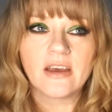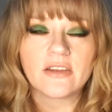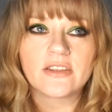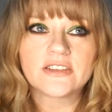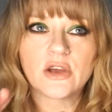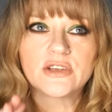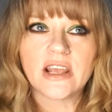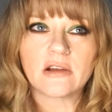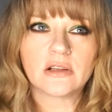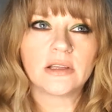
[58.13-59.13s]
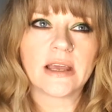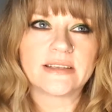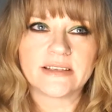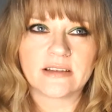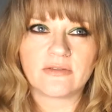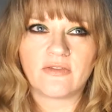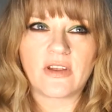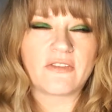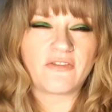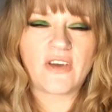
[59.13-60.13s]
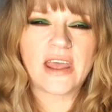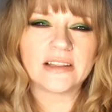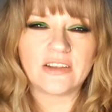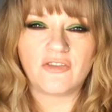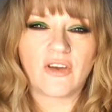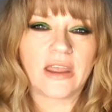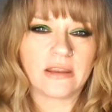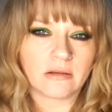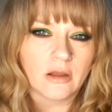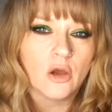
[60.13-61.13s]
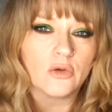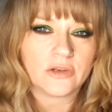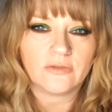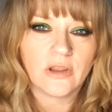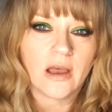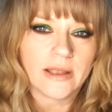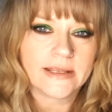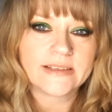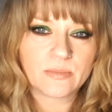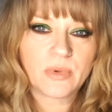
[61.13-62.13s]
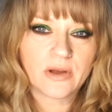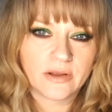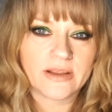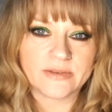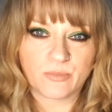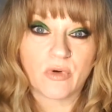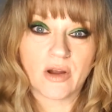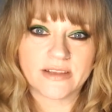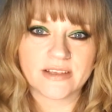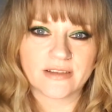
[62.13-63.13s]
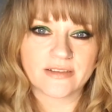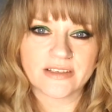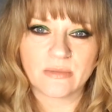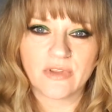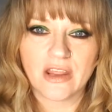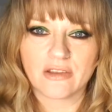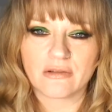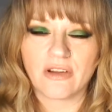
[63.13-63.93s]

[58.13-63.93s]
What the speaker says: The zodiacal light is a fairly faint cone of light, but it's brighter than some of the other